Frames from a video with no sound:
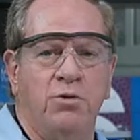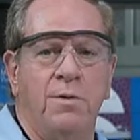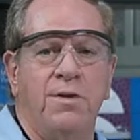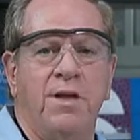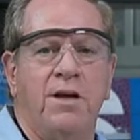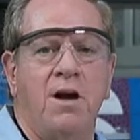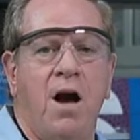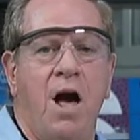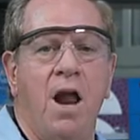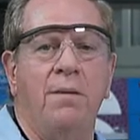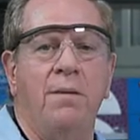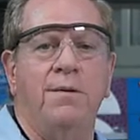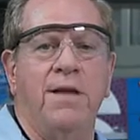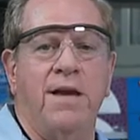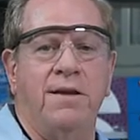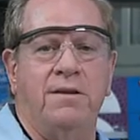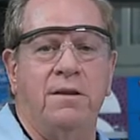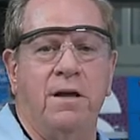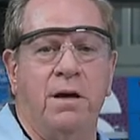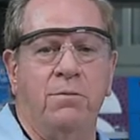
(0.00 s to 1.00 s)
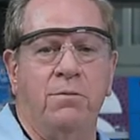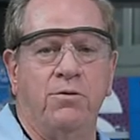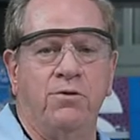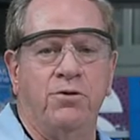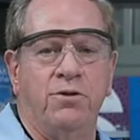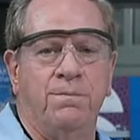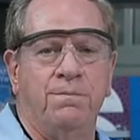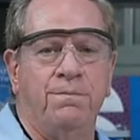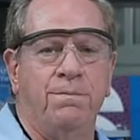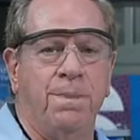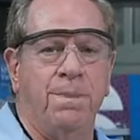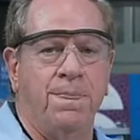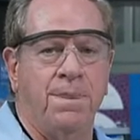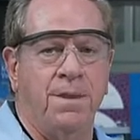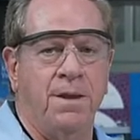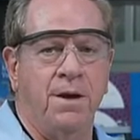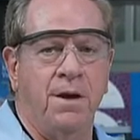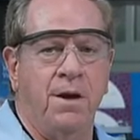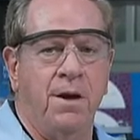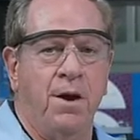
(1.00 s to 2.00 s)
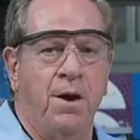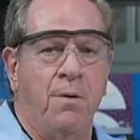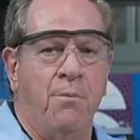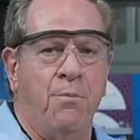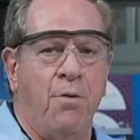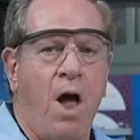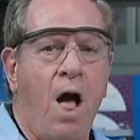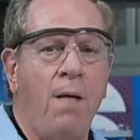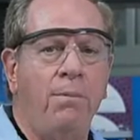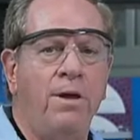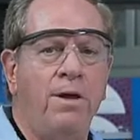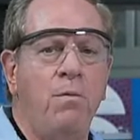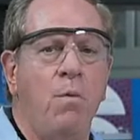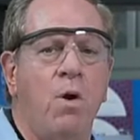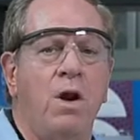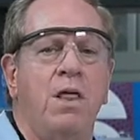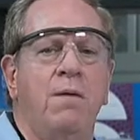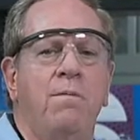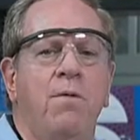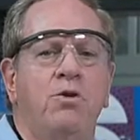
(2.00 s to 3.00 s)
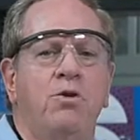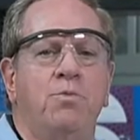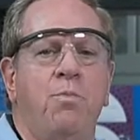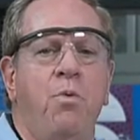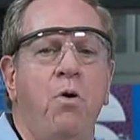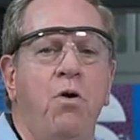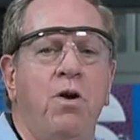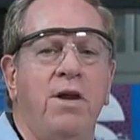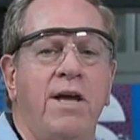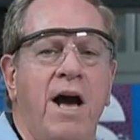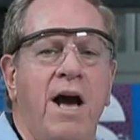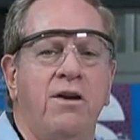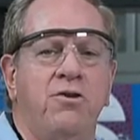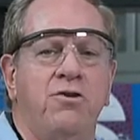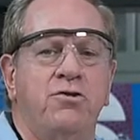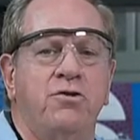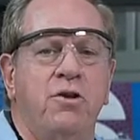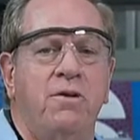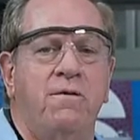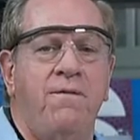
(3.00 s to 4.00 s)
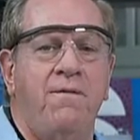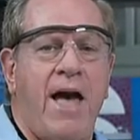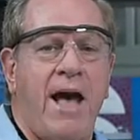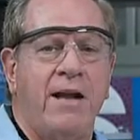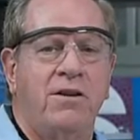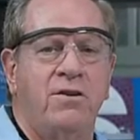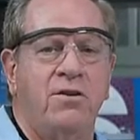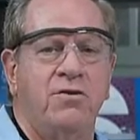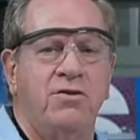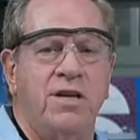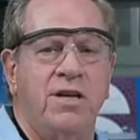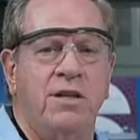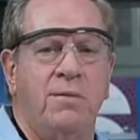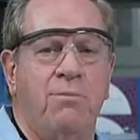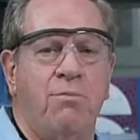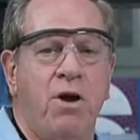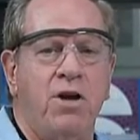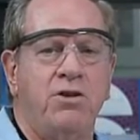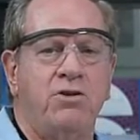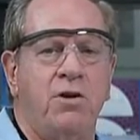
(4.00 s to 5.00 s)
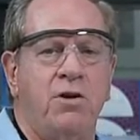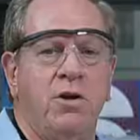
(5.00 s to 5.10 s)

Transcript: when the column length doubles. Probably one of the most poorly understood factors in the pressure